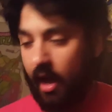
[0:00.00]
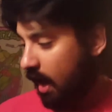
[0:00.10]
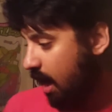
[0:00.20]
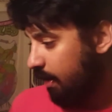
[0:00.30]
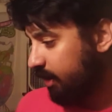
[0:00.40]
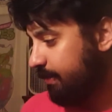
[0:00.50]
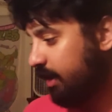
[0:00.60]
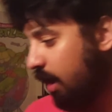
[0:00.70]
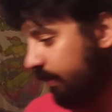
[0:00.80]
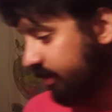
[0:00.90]
I'm going to be
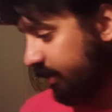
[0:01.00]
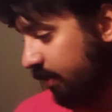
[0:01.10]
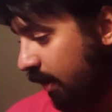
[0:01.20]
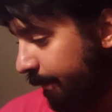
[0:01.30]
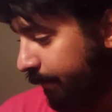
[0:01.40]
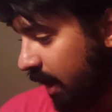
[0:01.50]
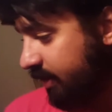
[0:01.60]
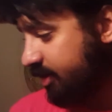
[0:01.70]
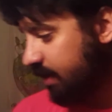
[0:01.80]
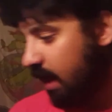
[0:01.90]
going through a
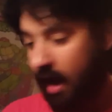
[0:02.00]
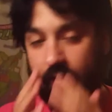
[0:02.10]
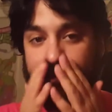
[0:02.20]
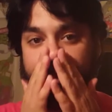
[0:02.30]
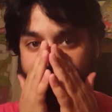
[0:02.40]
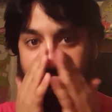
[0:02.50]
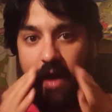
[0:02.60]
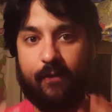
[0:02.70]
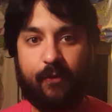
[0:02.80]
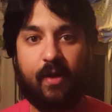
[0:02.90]
bunch of
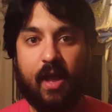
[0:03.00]
stuff.